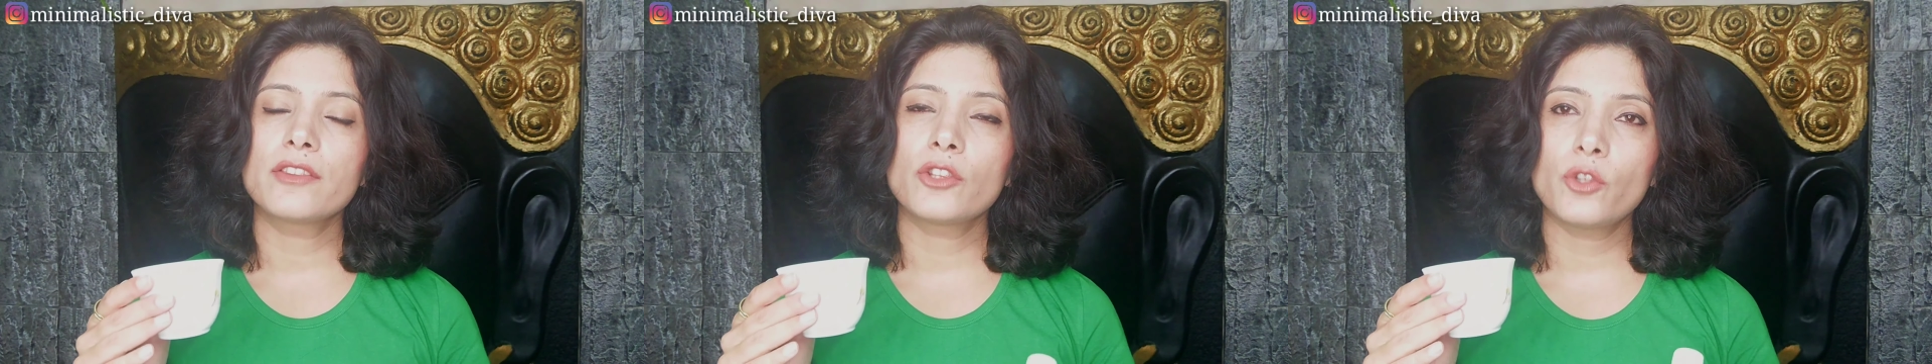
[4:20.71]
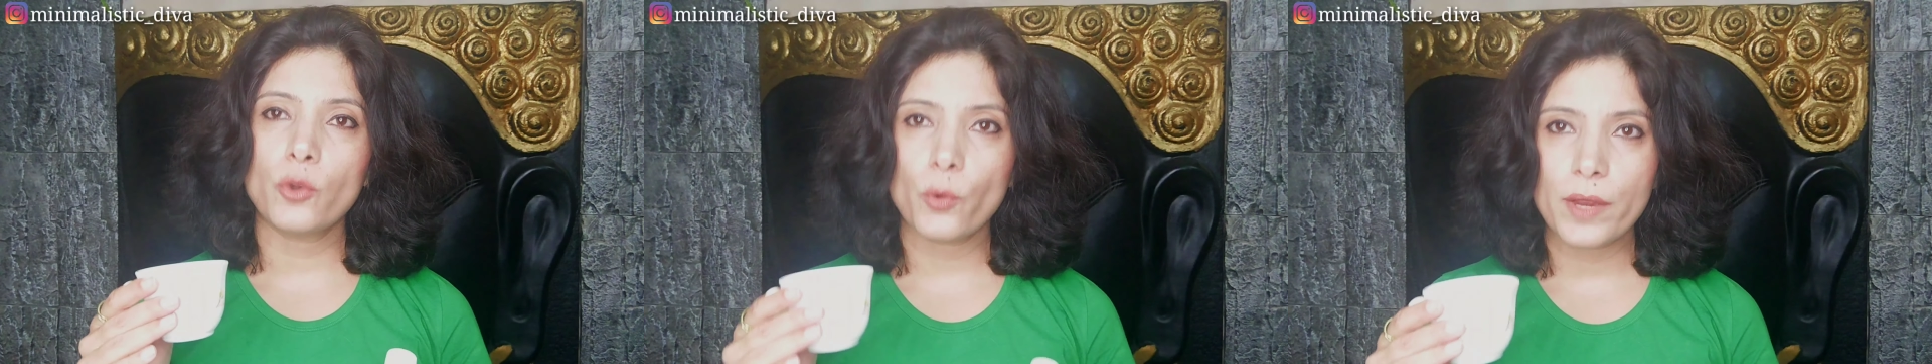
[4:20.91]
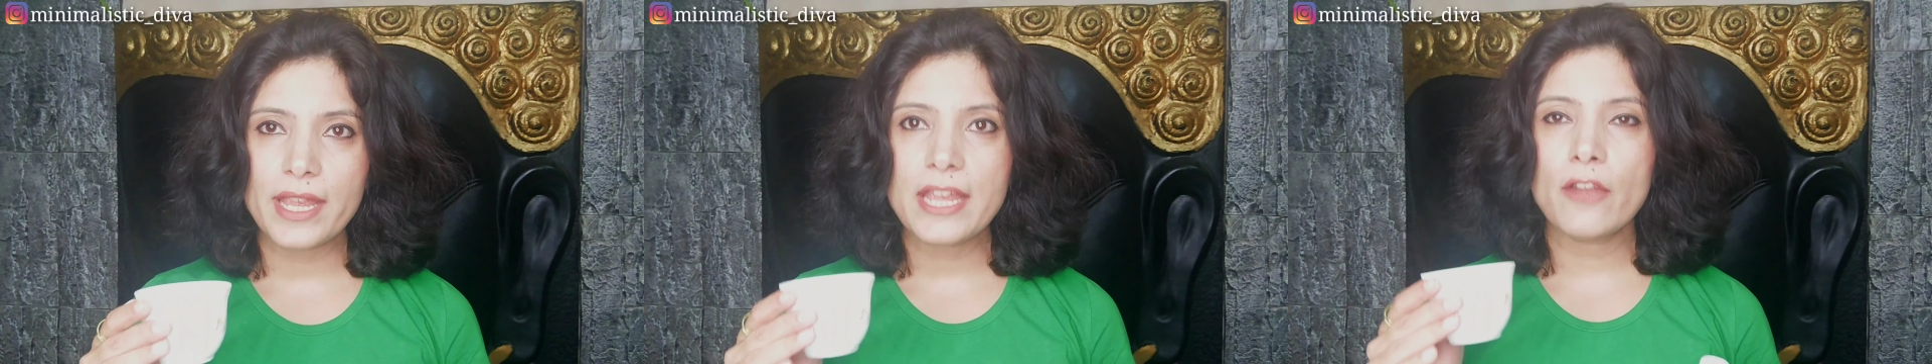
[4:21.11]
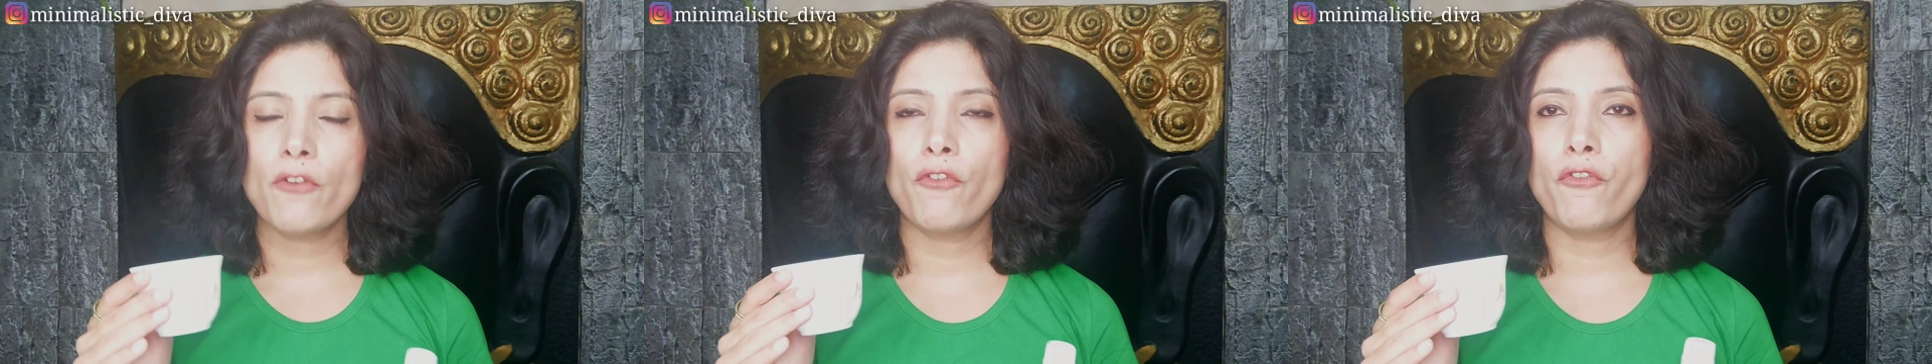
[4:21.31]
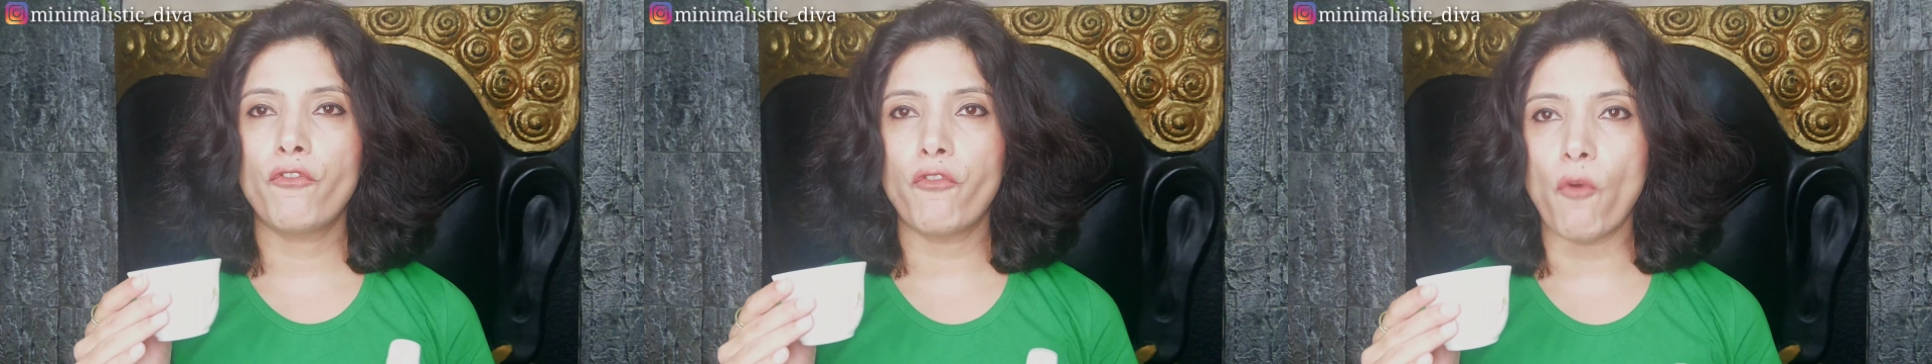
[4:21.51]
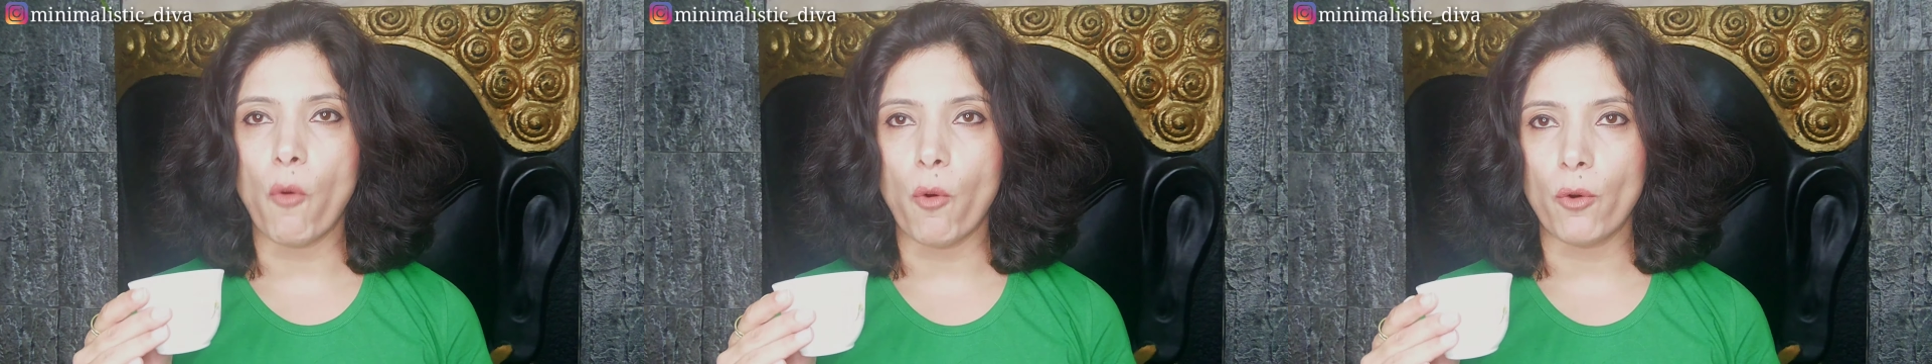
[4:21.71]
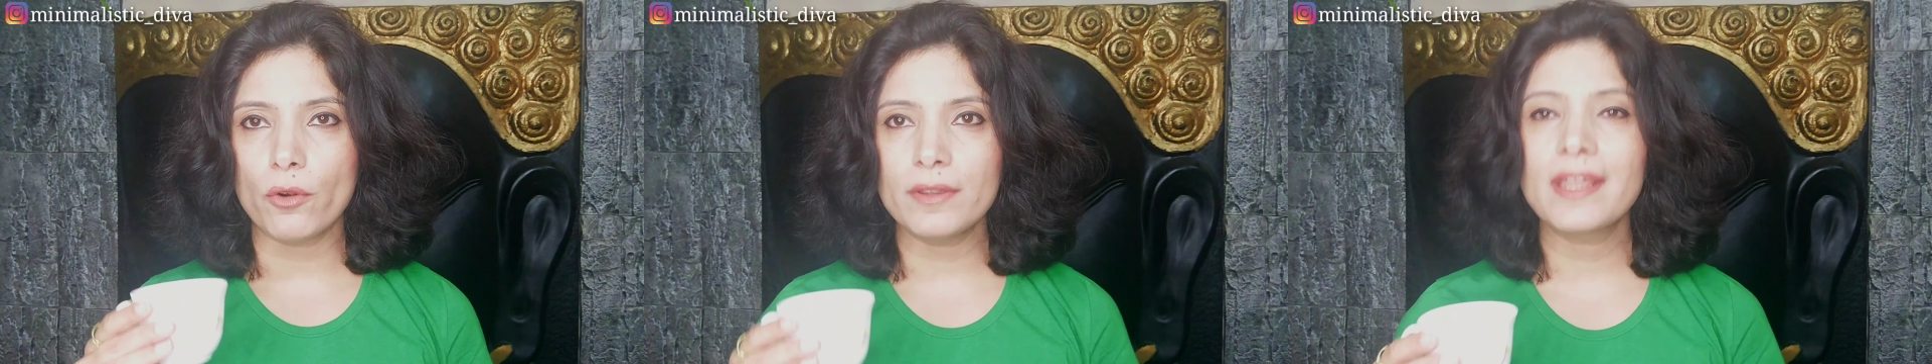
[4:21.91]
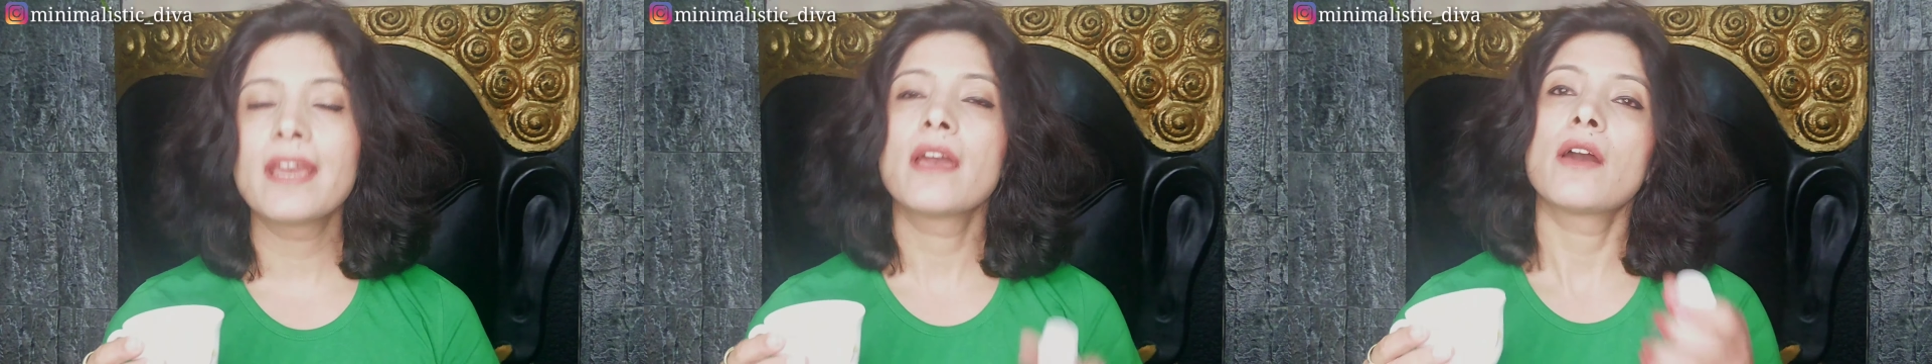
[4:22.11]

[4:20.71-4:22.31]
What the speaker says: 3/4